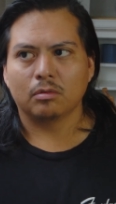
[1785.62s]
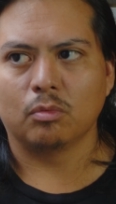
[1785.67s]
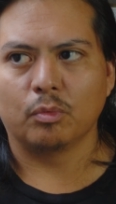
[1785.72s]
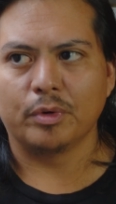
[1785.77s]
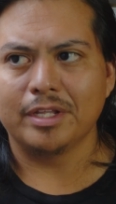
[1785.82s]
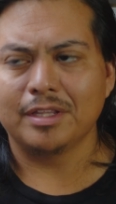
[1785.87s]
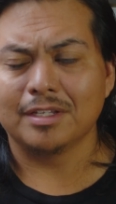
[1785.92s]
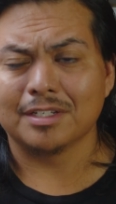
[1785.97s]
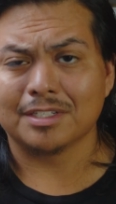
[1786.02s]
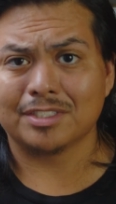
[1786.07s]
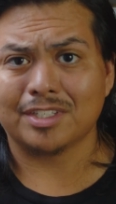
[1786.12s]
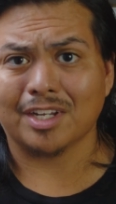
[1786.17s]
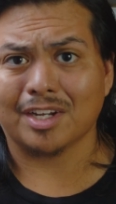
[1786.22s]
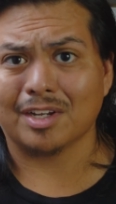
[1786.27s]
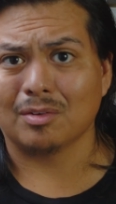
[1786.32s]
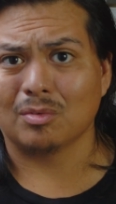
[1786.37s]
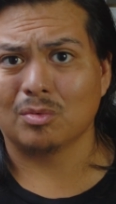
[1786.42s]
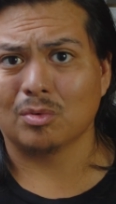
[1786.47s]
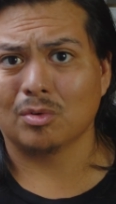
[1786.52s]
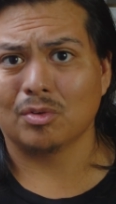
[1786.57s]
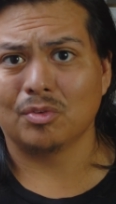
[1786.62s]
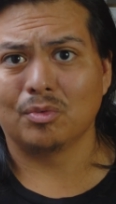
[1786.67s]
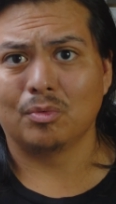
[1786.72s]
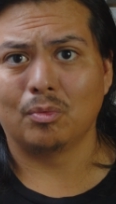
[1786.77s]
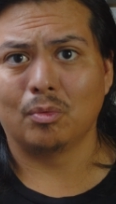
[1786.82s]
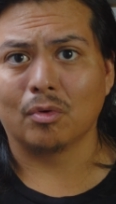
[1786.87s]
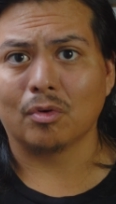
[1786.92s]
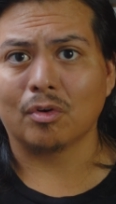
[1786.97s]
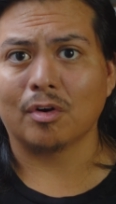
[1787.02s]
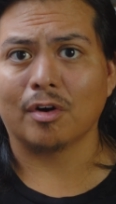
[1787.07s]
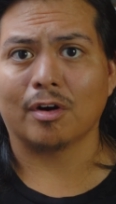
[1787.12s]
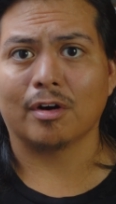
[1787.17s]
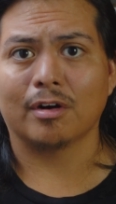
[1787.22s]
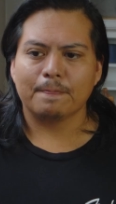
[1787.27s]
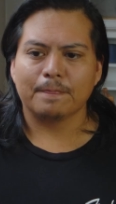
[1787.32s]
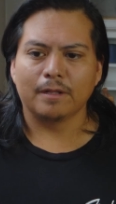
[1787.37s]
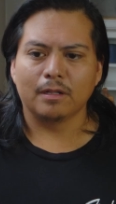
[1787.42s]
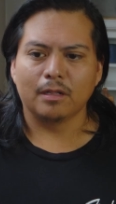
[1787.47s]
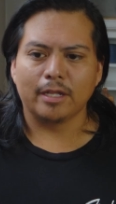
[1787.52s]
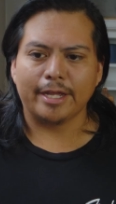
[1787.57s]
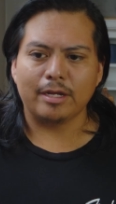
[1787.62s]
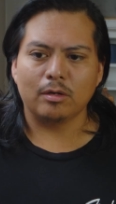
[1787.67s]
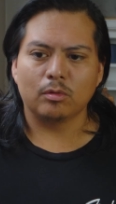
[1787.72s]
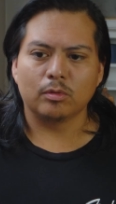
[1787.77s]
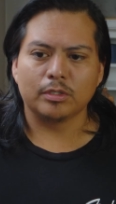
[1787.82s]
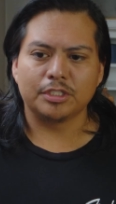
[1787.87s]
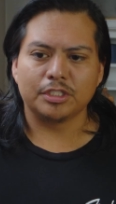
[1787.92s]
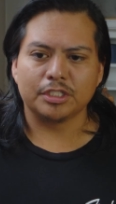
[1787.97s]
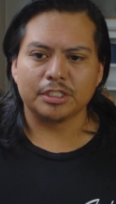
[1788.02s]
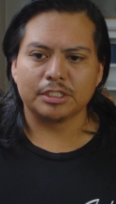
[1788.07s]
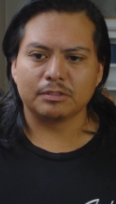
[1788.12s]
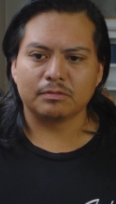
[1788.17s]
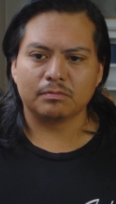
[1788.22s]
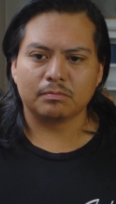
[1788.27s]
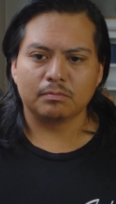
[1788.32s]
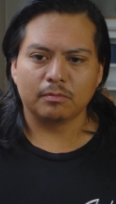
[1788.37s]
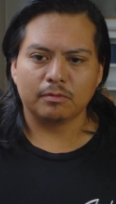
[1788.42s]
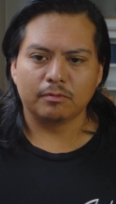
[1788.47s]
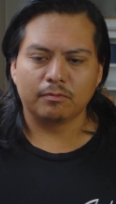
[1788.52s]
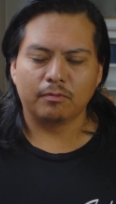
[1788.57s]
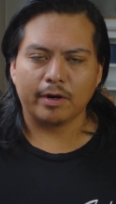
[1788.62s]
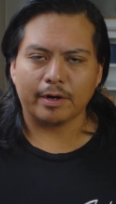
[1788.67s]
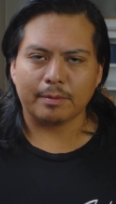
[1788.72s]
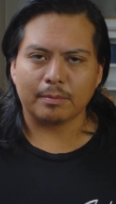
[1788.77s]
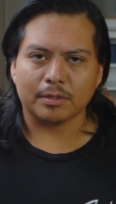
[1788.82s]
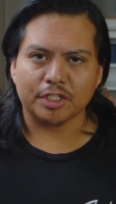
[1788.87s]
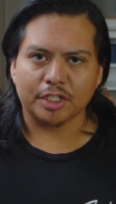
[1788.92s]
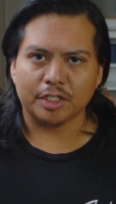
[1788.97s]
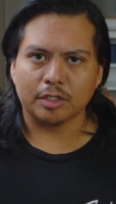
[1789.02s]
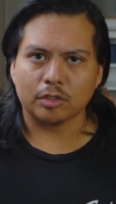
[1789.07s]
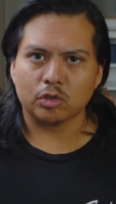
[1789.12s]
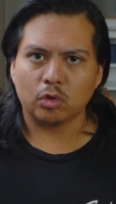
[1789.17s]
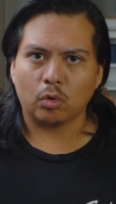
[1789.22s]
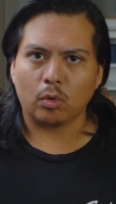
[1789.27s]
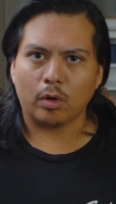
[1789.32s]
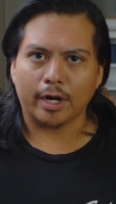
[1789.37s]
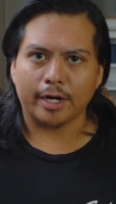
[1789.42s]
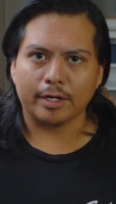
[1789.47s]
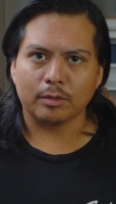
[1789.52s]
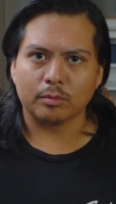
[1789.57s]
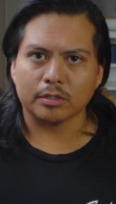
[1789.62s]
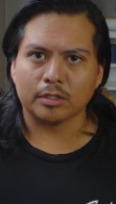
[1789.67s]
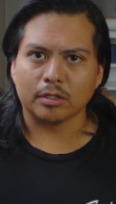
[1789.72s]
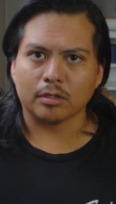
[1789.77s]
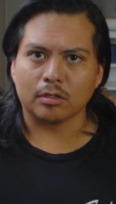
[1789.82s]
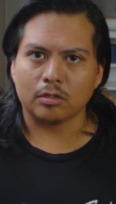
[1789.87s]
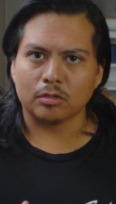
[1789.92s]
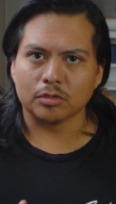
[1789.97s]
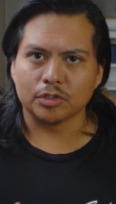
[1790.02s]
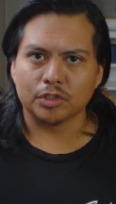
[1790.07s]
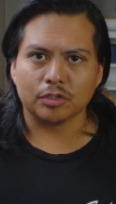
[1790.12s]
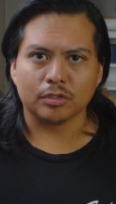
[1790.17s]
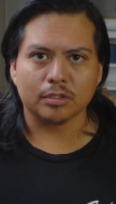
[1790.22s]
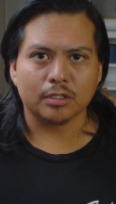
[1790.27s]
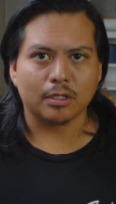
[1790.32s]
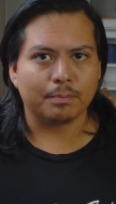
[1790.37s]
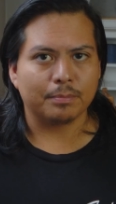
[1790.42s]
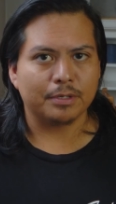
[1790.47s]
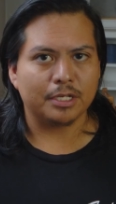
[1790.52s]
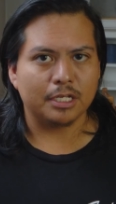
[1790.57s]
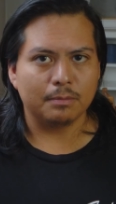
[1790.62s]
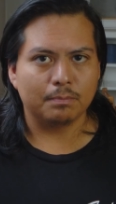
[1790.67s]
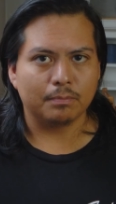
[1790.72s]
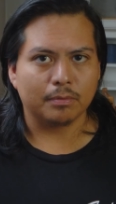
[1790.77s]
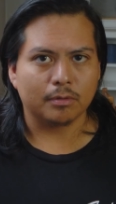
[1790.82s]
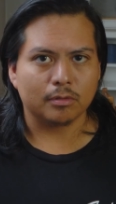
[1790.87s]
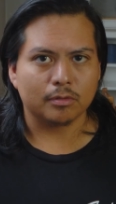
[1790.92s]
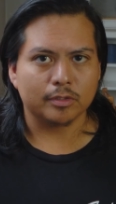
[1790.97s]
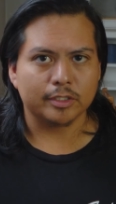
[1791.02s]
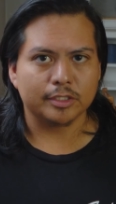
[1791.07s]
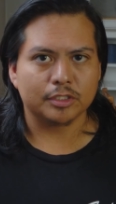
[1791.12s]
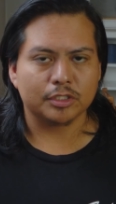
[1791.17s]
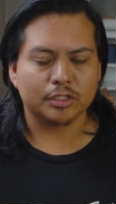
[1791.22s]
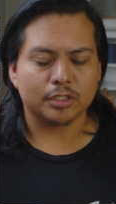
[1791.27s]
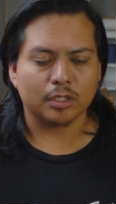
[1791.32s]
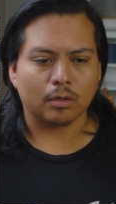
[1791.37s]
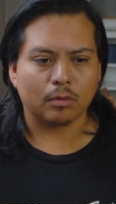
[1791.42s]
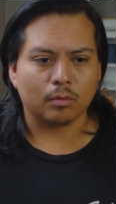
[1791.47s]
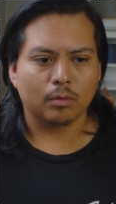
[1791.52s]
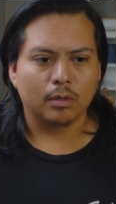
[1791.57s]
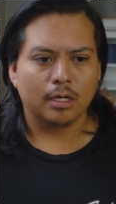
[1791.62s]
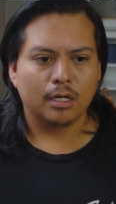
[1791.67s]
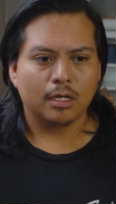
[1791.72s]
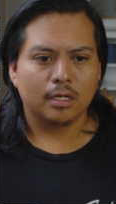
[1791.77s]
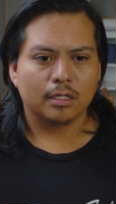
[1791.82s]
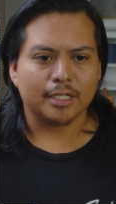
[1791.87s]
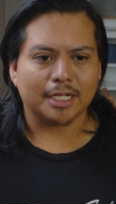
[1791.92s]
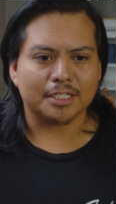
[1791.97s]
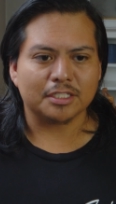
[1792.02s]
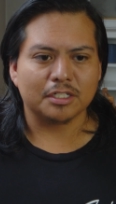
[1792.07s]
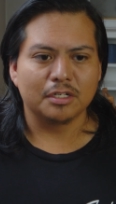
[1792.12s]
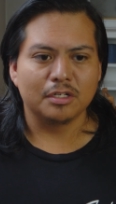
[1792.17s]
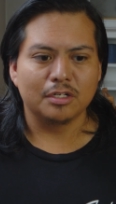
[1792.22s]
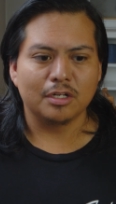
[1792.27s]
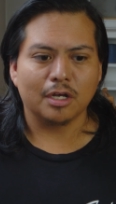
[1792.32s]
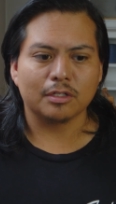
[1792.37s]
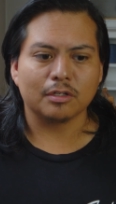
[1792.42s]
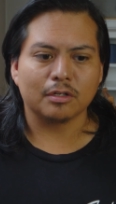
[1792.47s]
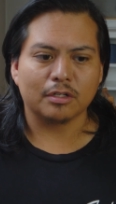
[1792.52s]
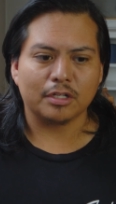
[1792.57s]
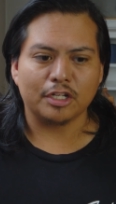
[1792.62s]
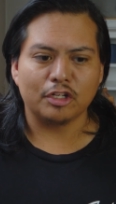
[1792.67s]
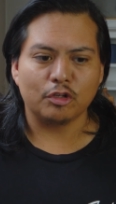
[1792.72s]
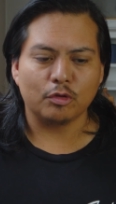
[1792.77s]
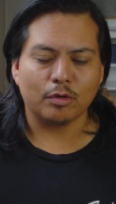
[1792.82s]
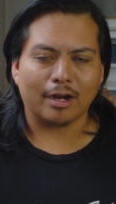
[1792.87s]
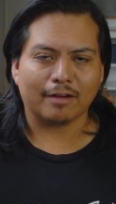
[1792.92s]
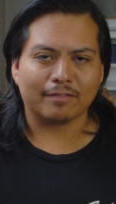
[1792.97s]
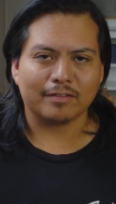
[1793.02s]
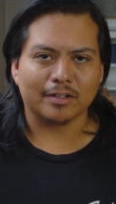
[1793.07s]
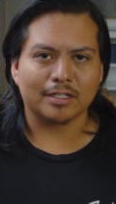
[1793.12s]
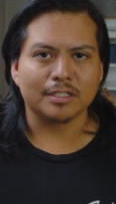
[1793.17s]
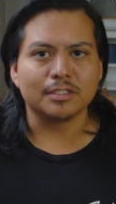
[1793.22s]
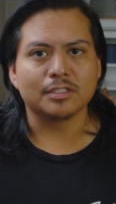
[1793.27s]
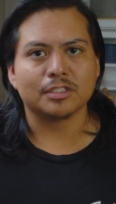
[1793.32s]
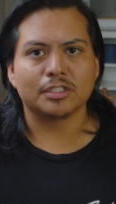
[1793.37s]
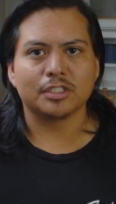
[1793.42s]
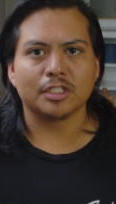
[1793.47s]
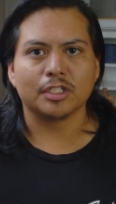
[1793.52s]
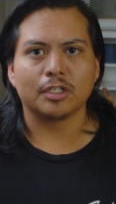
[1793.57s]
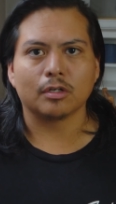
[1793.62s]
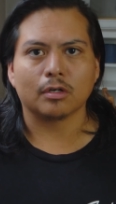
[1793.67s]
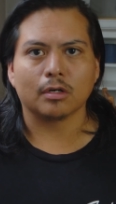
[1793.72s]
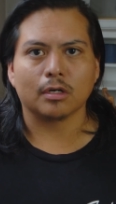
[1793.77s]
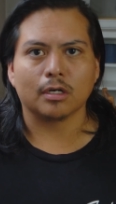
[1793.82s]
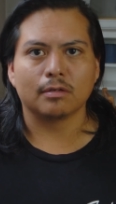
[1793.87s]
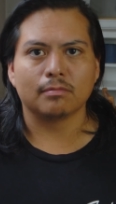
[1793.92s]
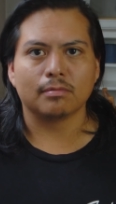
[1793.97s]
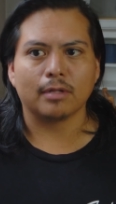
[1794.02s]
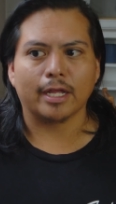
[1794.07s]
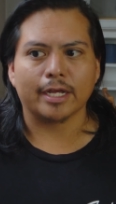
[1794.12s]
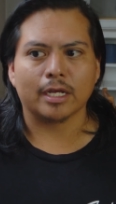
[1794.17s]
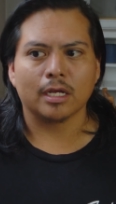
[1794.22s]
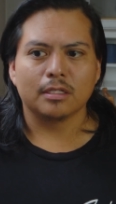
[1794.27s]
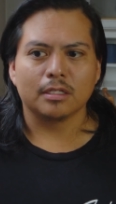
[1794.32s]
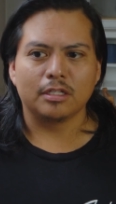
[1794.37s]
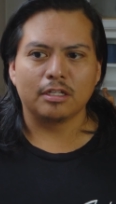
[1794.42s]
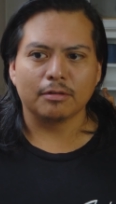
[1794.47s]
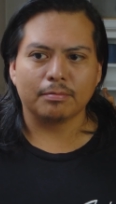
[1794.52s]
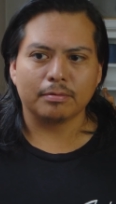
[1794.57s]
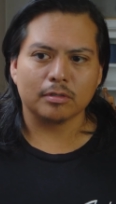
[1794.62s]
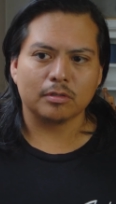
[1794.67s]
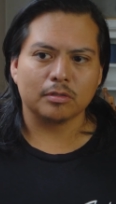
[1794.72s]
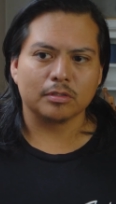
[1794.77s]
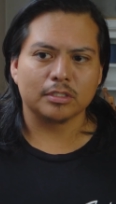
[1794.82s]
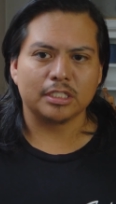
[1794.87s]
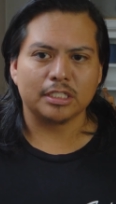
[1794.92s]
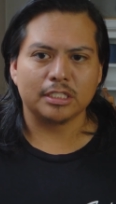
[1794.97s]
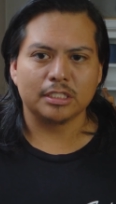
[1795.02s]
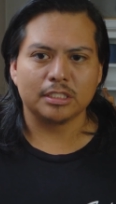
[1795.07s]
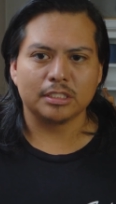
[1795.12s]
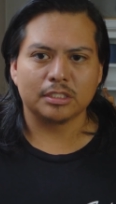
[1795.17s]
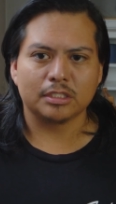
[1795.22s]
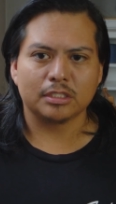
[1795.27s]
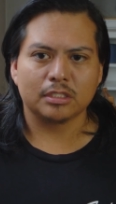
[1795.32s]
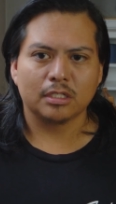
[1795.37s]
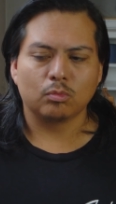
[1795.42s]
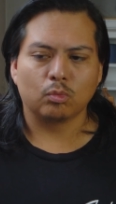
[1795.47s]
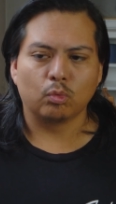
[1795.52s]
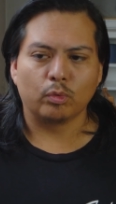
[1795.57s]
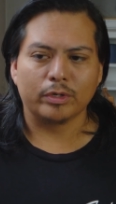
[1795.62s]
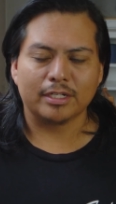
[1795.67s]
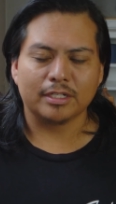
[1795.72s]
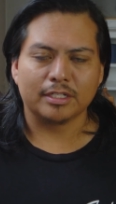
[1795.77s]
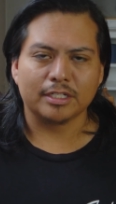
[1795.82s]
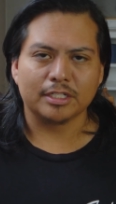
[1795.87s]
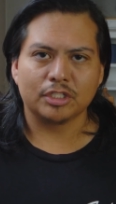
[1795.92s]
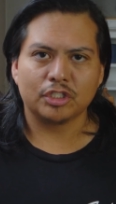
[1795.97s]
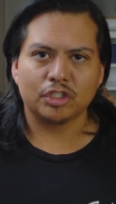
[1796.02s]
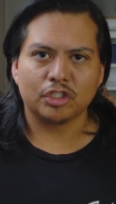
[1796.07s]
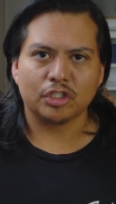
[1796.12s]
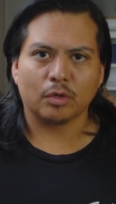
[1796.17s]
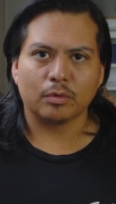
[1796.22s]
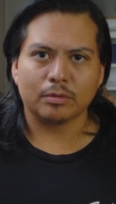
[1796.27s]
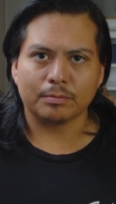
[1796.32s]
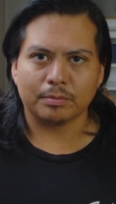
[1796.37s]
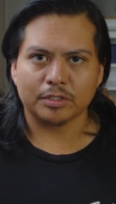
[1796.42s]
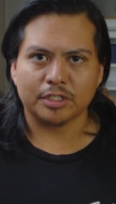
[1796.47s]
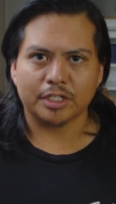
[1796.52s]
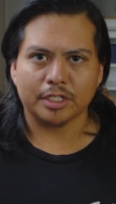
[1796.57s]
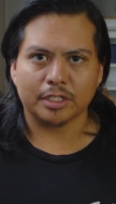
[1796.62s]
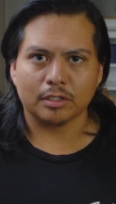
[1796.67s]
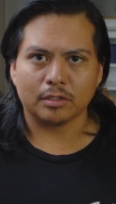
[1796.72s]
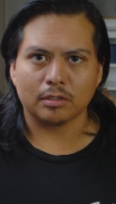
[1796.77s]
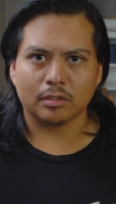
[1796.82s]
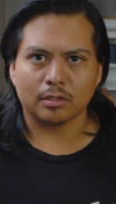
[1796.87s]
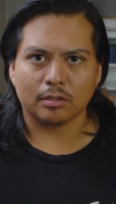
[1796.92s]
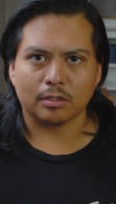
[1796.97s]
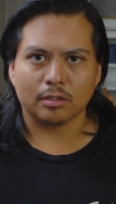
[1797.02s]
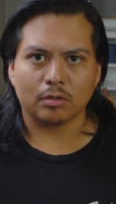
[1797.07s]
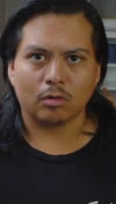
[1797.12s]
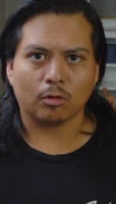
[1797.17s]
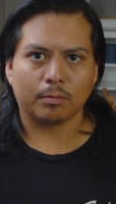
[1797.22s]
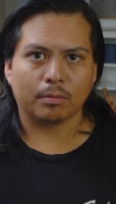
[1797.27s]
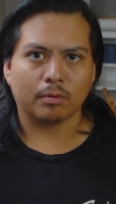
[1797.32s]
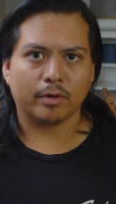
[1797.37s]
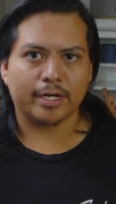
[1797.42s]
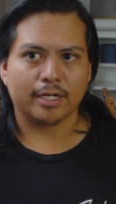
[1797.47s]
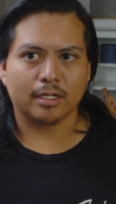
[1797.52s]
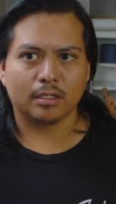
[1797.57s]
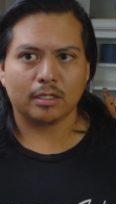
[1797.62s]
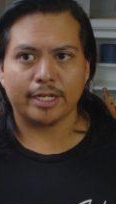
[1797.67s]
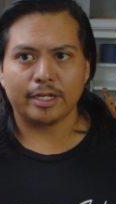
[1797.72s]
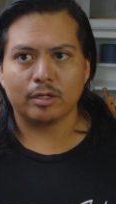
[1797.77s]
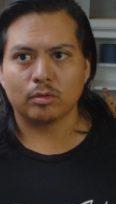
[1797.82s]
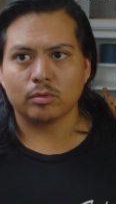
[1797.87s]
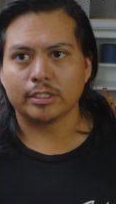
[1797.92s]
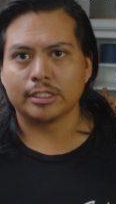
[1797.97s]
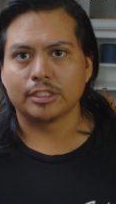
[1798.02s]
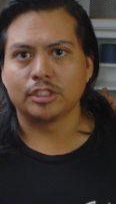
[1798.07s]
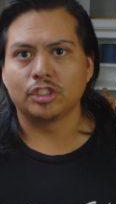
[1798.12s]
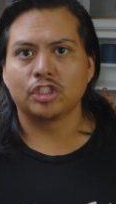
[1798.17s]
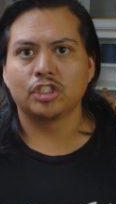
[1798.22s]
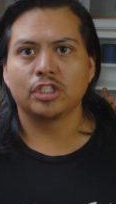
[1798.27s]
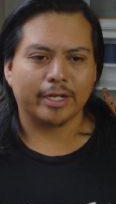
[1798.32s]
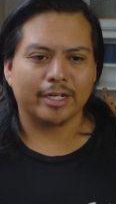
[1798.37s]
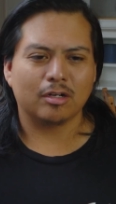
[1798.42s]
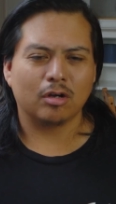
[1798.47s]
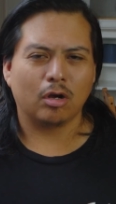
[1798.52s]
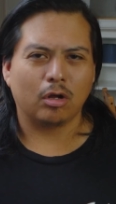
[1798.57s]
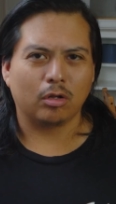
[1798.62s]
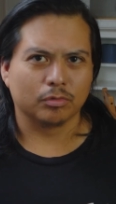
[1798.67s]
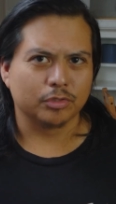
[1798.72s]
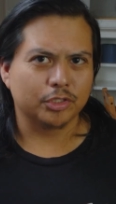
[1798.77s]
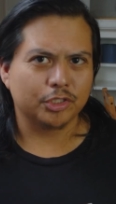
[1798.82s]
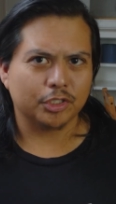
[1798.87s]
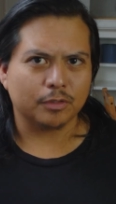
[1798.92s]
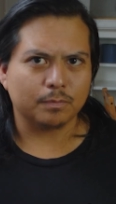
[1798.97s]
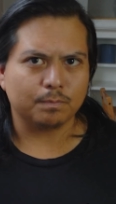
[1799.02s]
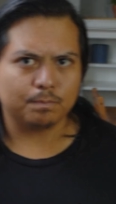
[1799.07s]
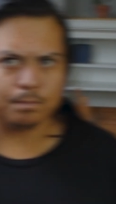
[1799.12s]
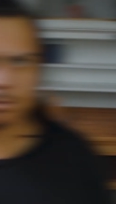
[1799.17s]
win the Second World War. The language is very much intertwined with the culture and the people. And so that's another thing you have to consider of like the difficulties with this show in particular, incorporating language and culture.